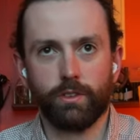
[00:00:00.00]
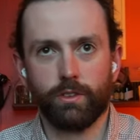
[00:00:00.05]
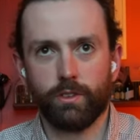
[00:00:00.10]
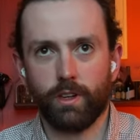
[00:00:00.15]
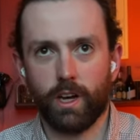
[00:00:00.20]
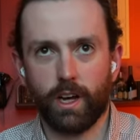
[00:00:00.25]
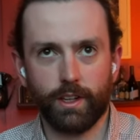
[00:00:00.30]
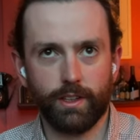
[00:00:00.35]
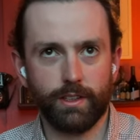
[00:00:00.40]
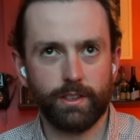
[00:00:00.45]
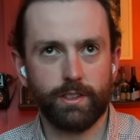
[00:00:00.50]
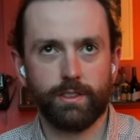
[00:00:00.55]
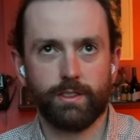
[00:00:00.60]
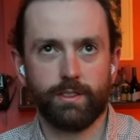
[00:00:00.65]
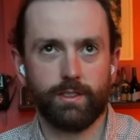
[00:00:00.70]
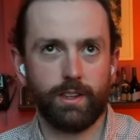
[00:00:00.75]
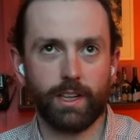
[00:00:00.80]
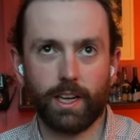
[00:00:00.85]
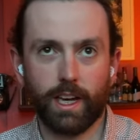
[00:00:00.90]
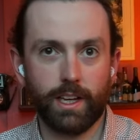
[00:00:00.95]
And
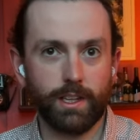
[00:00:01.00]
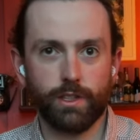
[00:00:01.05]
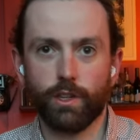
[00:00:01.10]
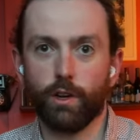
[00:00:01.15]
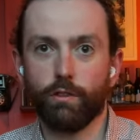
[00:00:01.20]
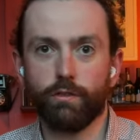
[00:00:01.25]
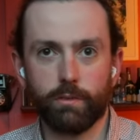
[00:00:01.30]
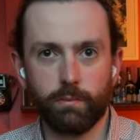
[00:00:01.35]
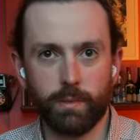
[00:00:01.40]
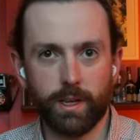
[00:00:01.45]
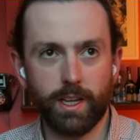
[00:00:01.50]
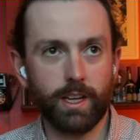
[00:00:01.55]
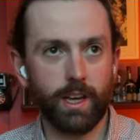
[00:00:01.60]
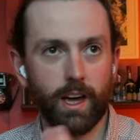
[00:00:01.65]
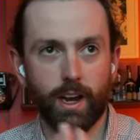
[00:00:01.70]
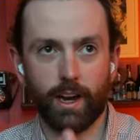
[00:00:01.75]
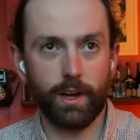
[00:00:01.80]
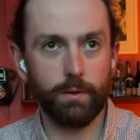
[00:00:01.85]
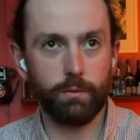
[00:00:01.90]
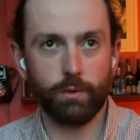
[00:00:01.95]
again, it's not for me, and
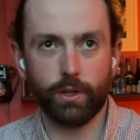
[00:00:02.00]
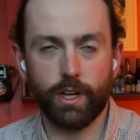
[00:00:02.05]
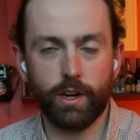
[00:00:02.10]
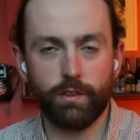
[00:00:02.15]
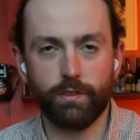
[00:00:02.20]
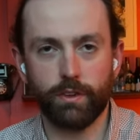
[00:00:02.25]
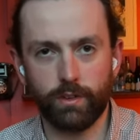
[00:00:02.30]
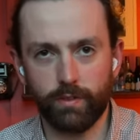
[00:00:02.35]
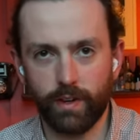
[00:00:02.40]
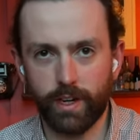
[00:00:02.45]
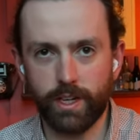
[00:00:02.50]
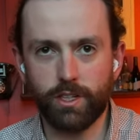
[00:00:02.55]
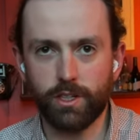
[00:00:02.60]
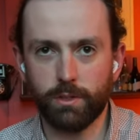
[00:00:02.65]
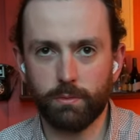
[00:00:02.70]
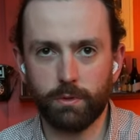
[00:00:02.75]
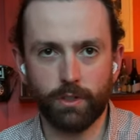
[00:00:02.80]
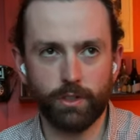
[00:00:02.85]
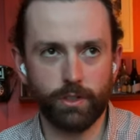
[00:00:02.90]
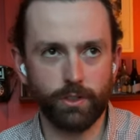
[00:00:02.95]
I would never advise
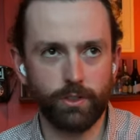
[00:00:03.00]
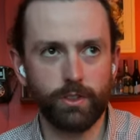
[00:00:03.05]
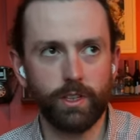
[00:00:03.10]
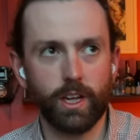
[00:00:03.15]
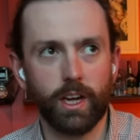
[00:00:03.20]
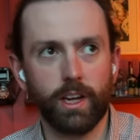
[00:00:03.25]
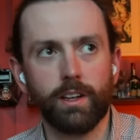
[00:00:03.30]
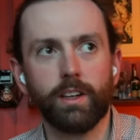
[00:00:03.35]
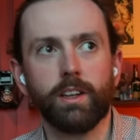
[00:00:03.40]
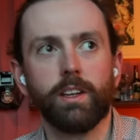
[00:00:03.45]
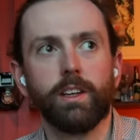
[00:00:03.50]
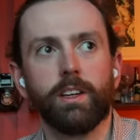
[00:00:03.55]
someone to do that.